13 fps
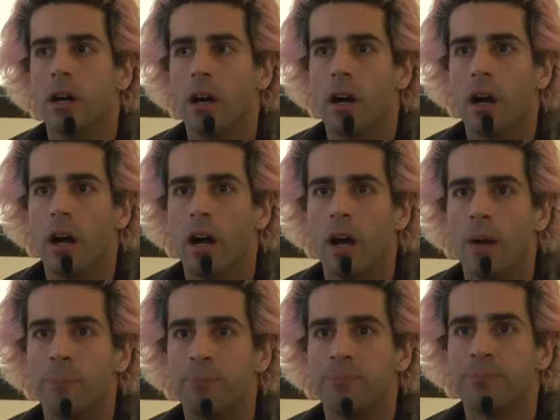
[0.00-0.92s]

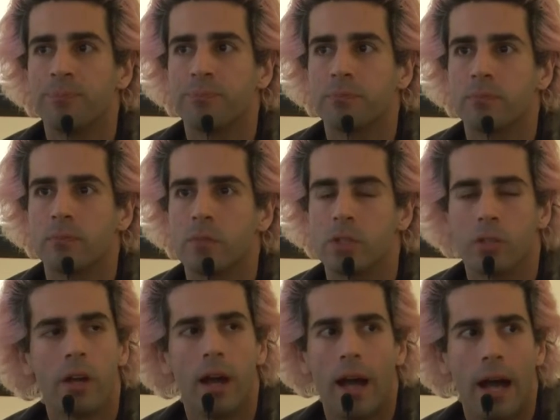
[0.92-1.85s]
Um, so
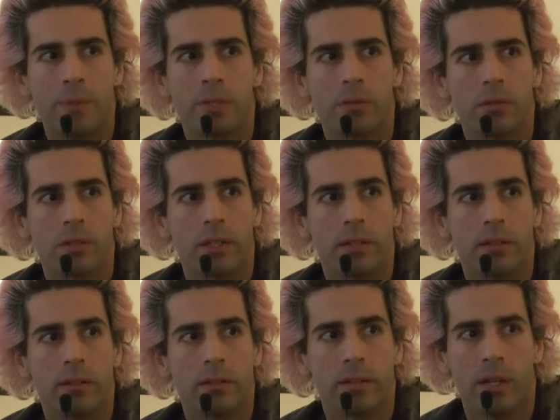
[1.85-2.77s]
yeah, absolutely.
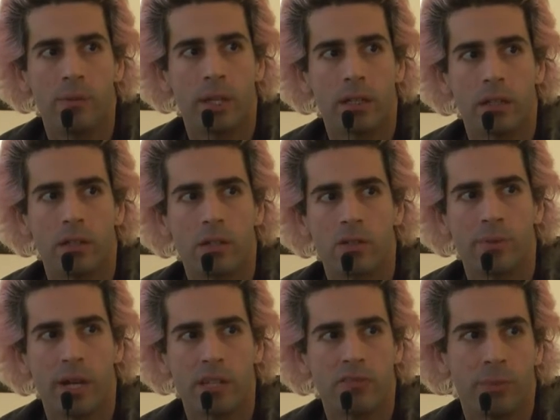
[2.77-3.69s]
They're making huge
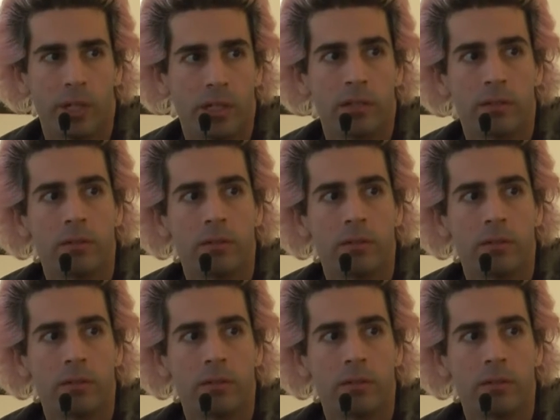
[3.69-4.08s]
amounts of money.